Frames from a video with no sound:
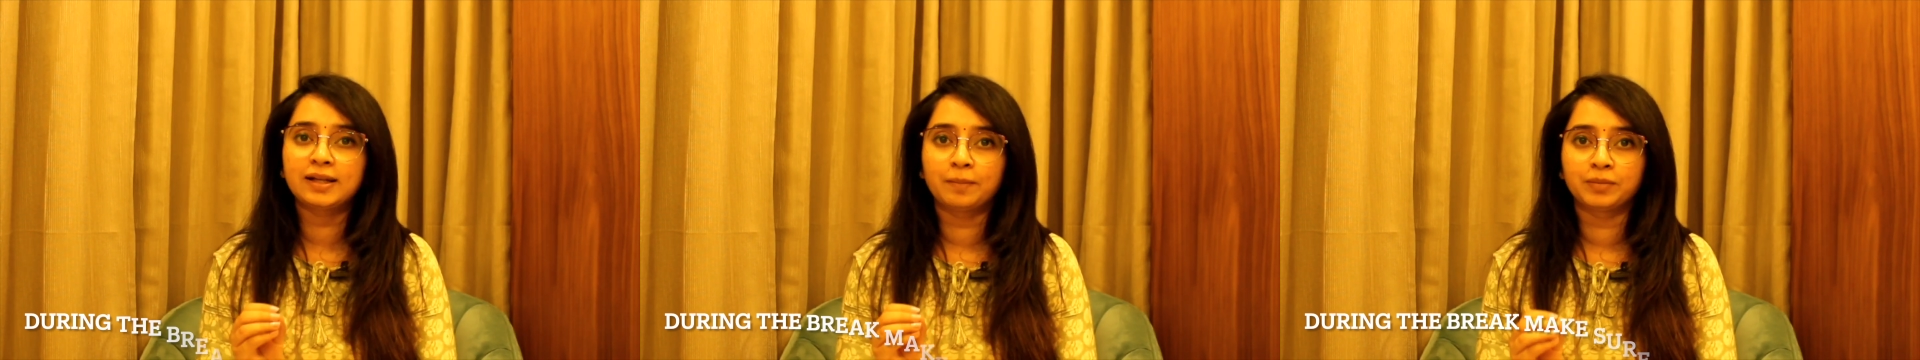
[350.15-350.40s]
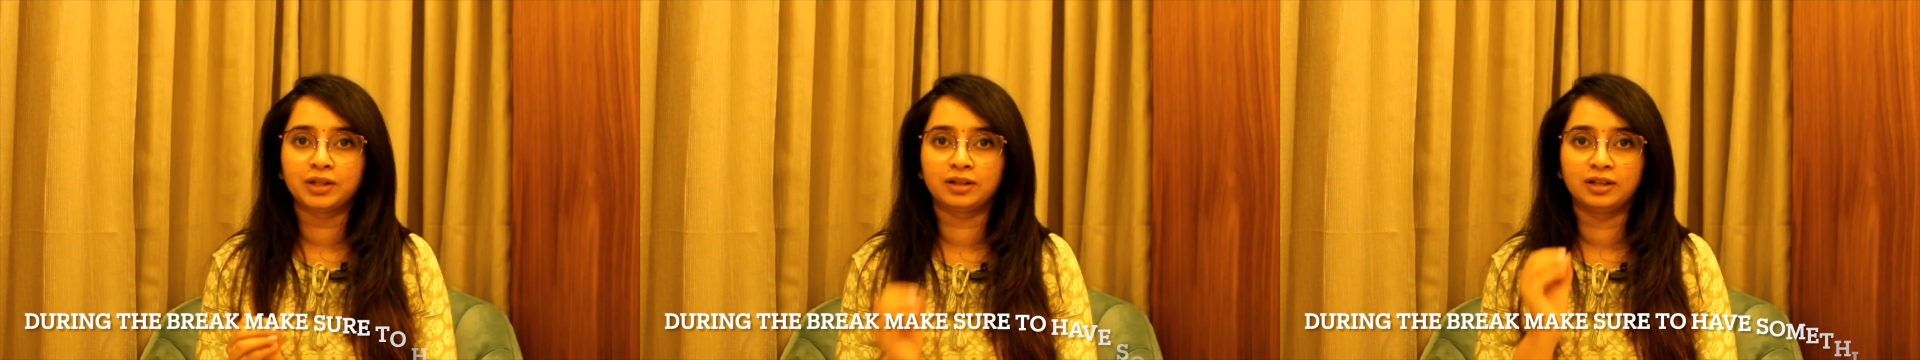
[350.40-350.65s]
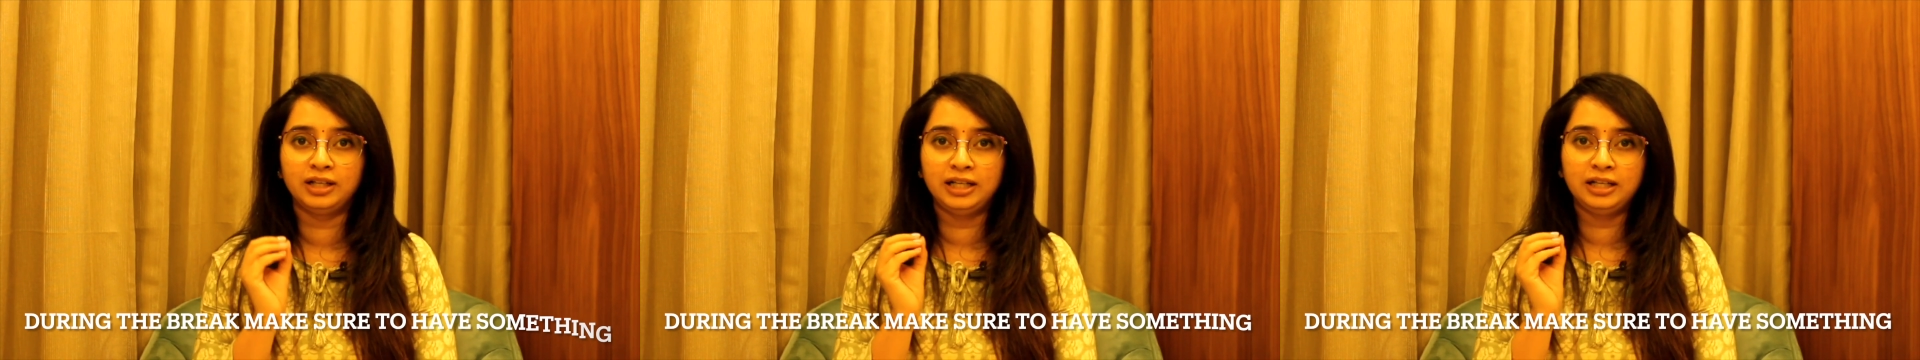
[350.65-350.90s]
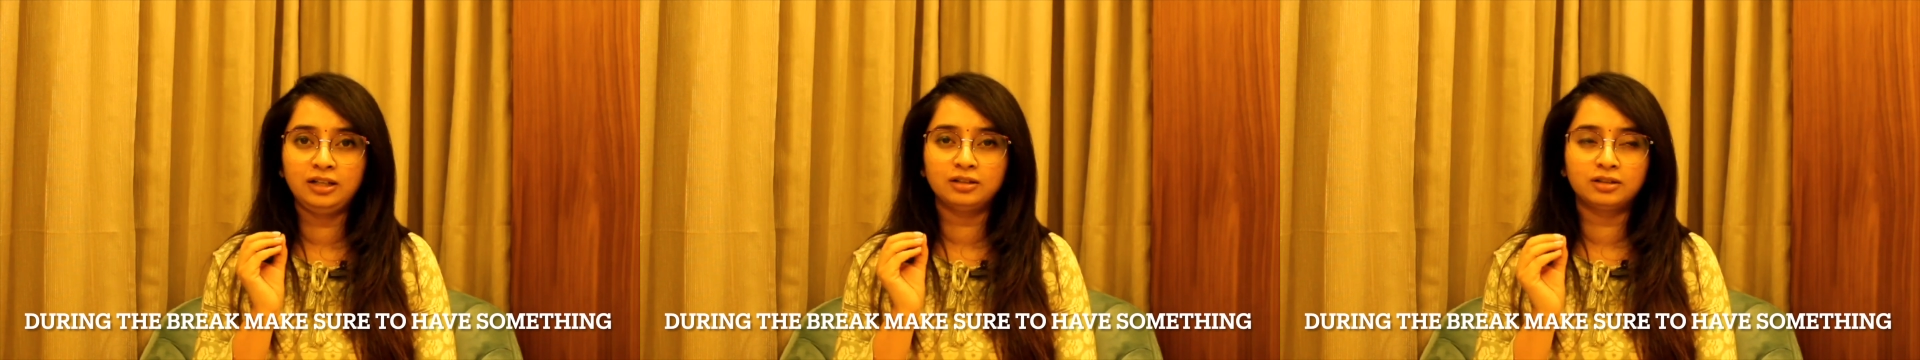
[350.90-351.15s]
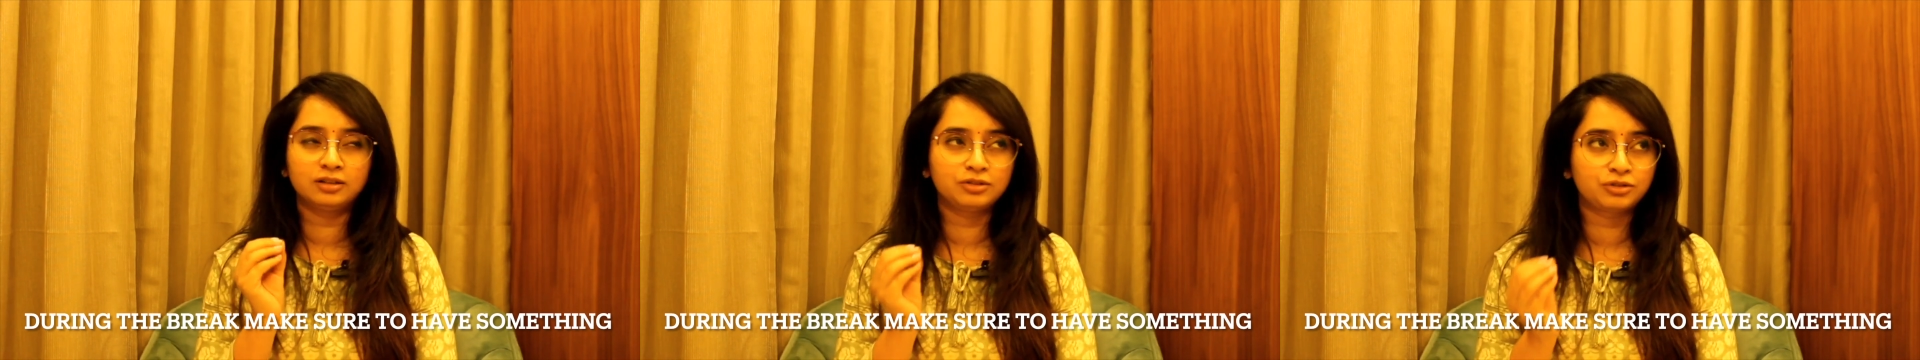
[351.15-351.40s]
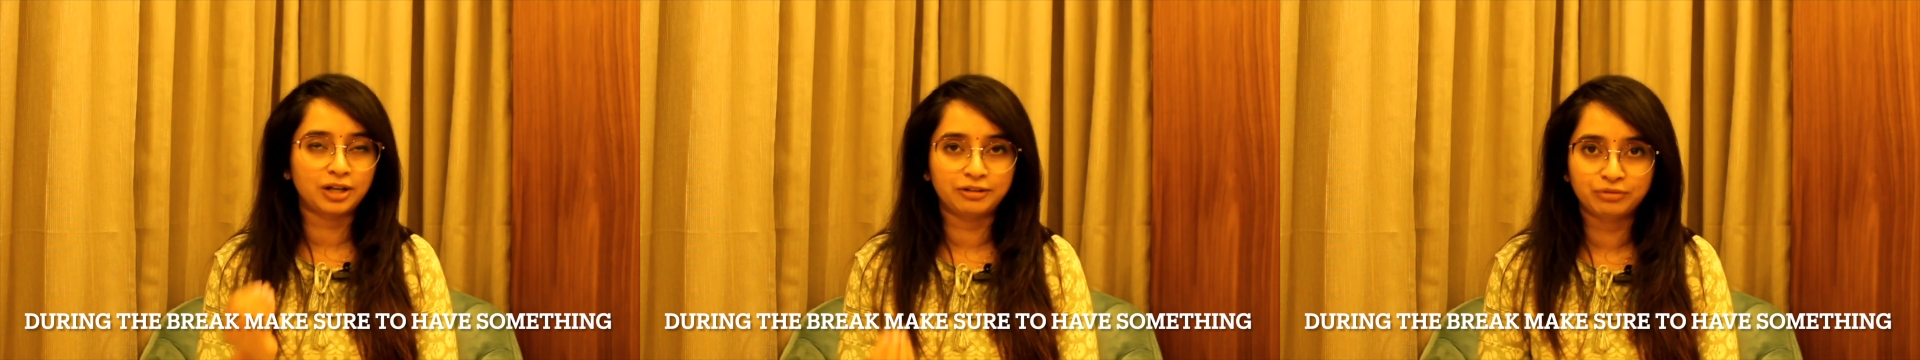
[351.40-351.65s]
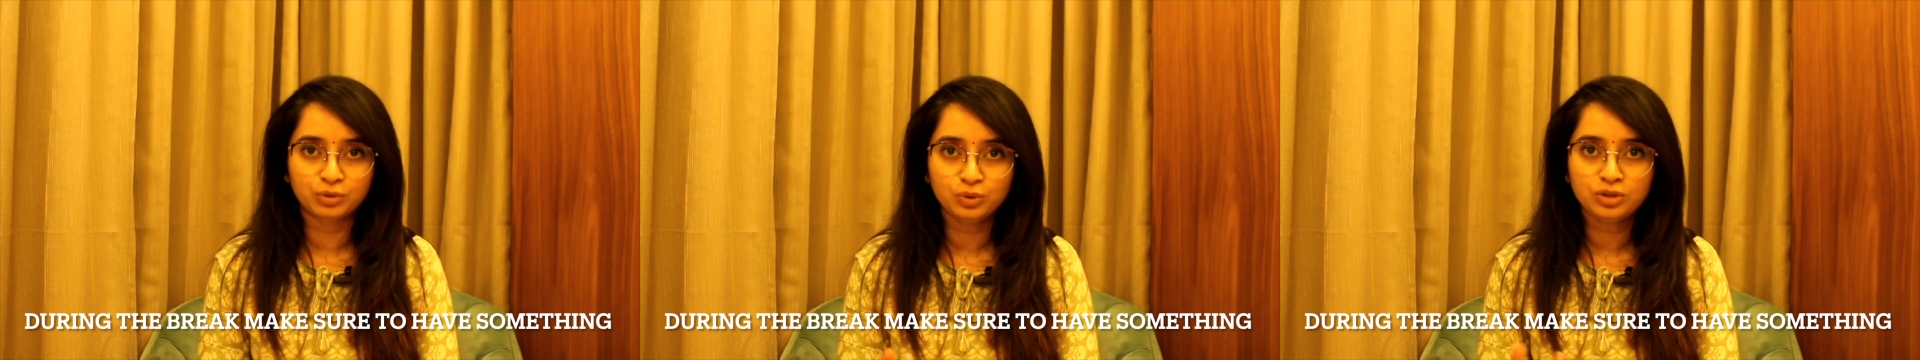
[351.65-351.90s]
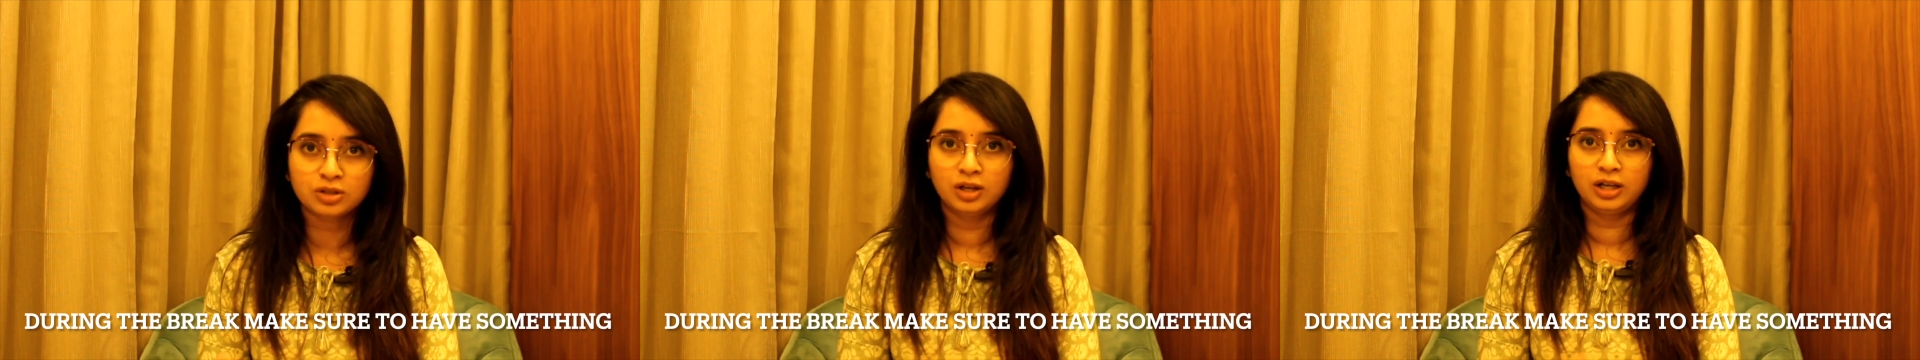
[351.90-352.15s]
something, eat dry
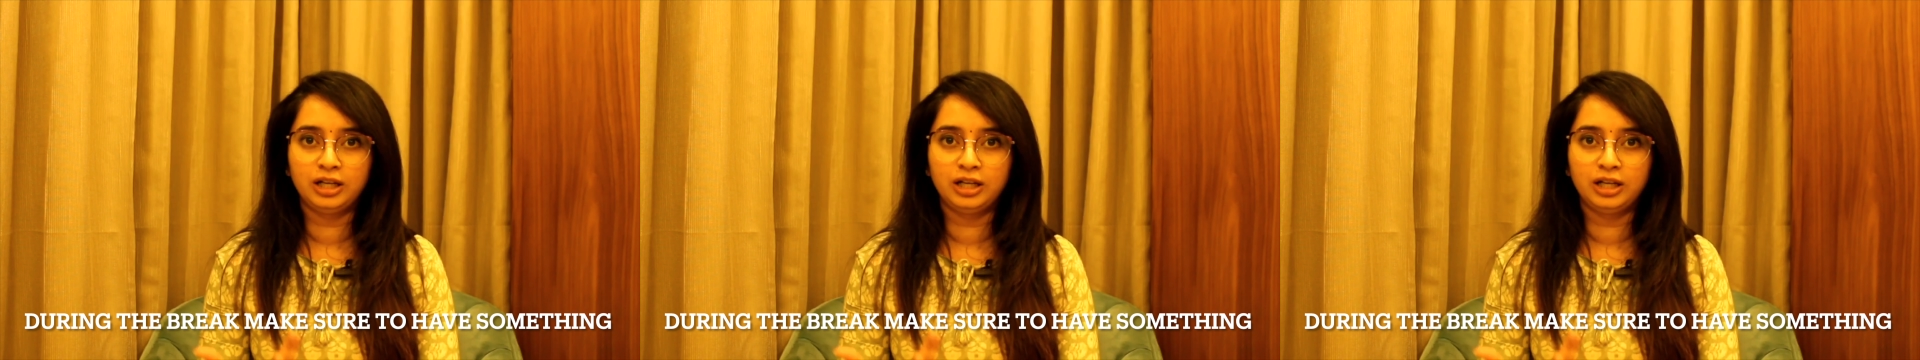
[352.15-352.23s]
fruits,